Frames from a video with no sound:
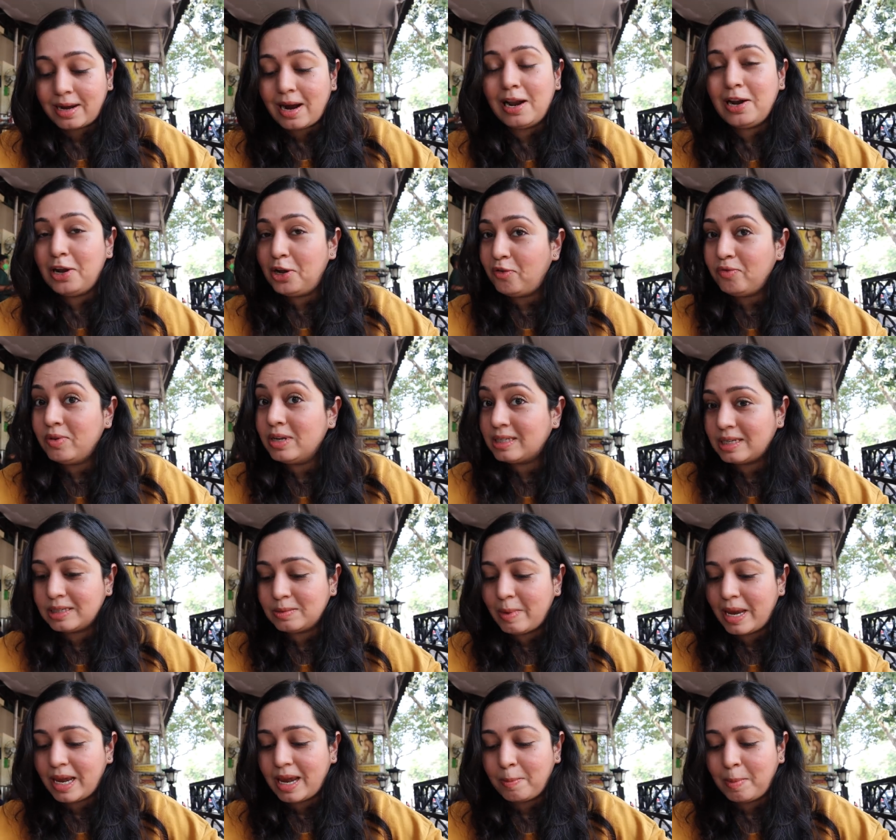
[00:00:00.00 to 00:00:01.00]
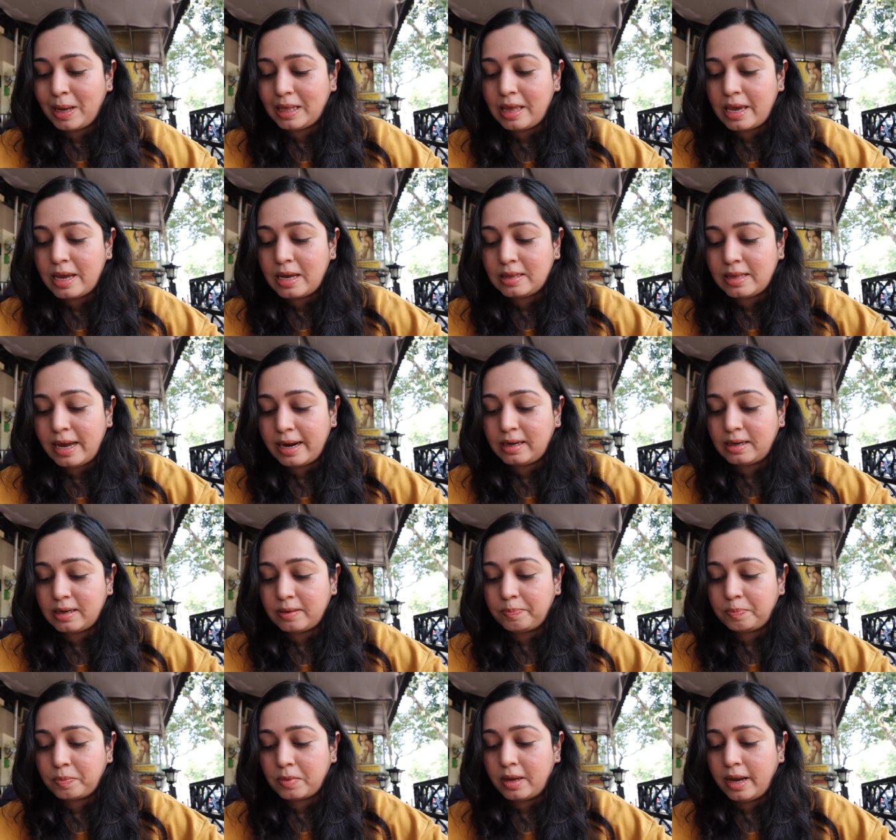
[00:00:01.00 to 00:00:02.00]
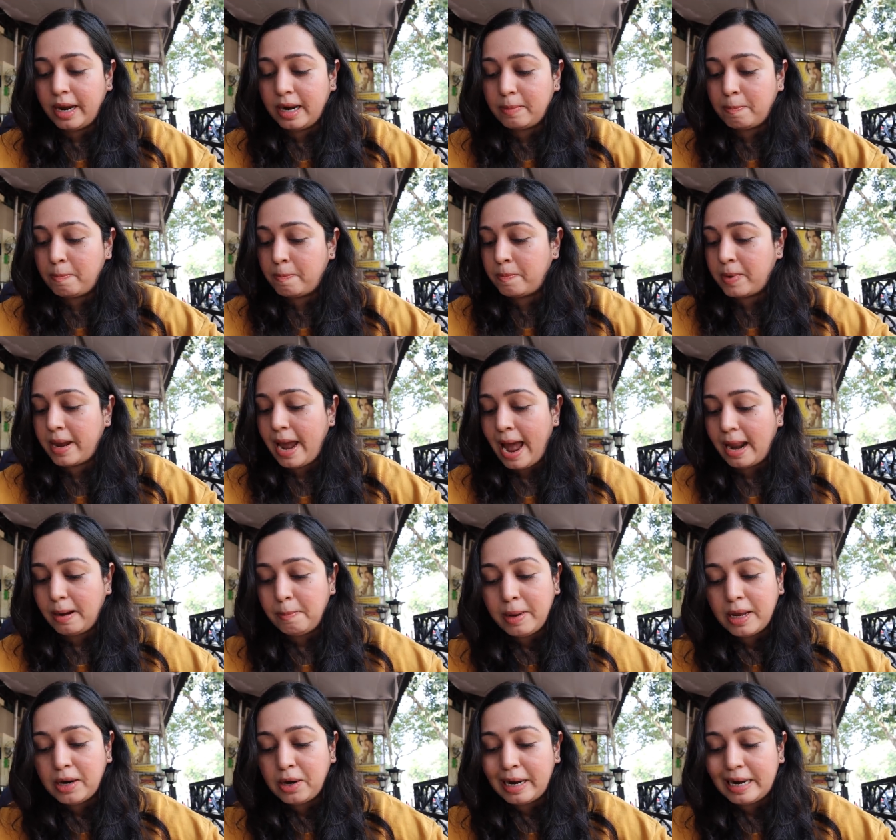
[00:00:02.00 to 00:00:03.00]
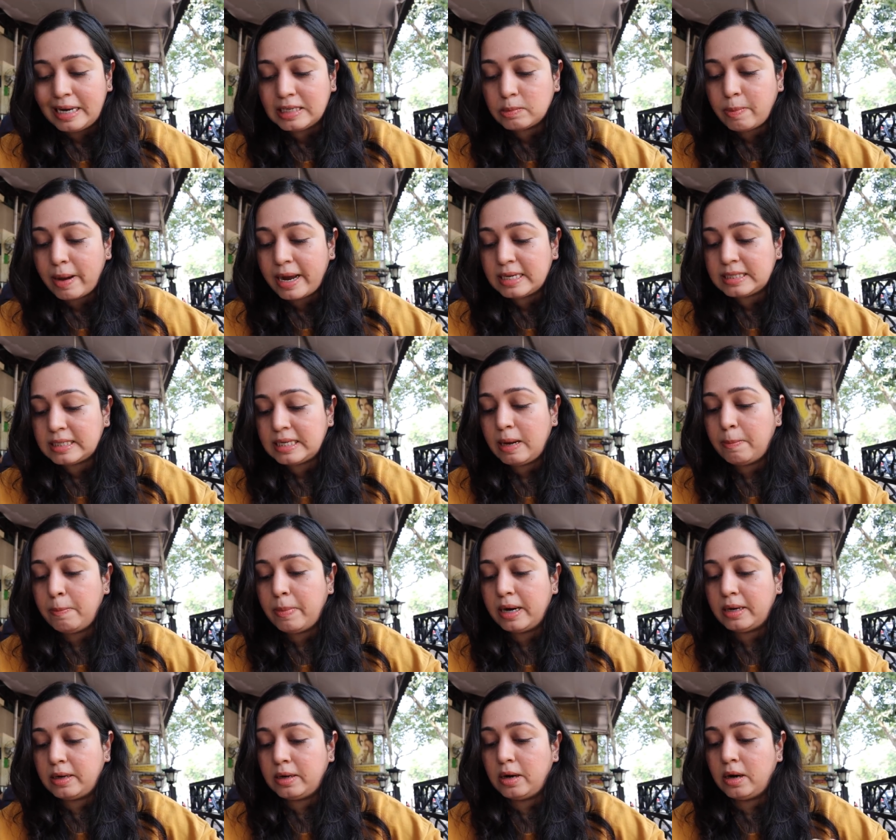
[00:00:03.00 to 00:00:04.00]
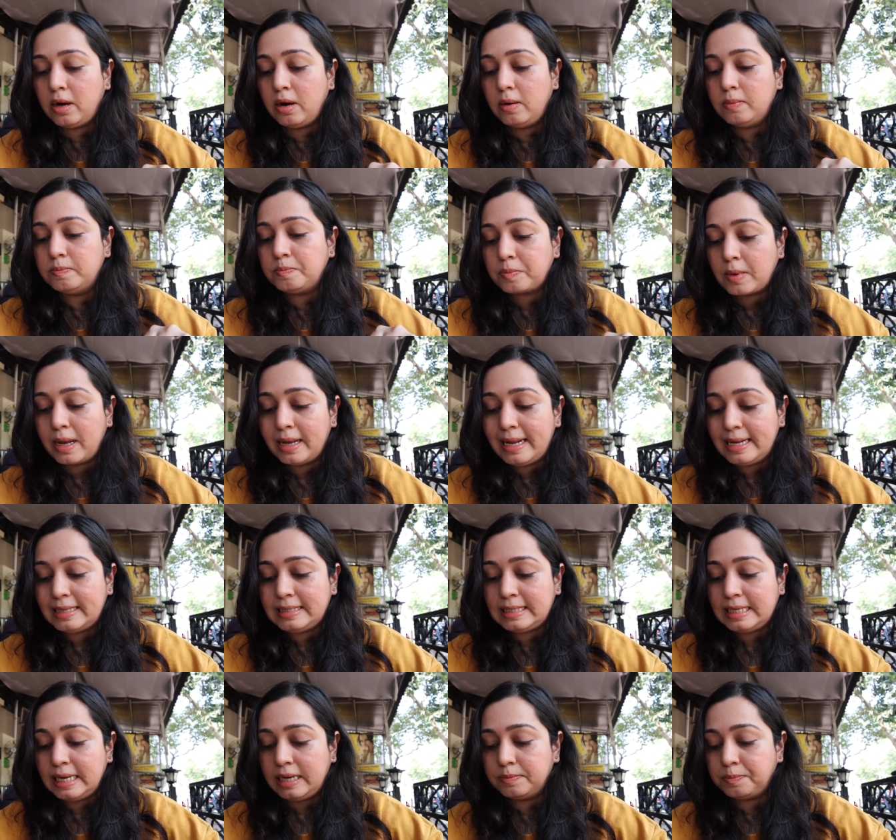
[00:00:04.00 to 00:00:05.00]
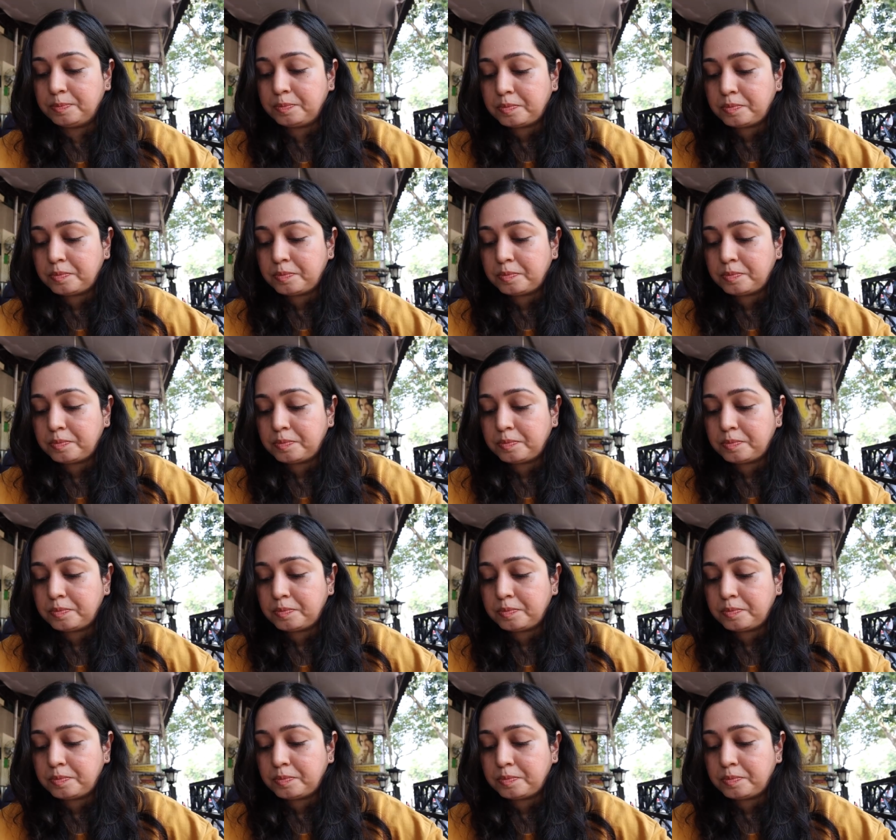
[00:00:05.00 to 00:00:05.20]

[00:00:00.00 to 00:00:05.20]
The color of this is making me think that it can be really spicy, but let's see.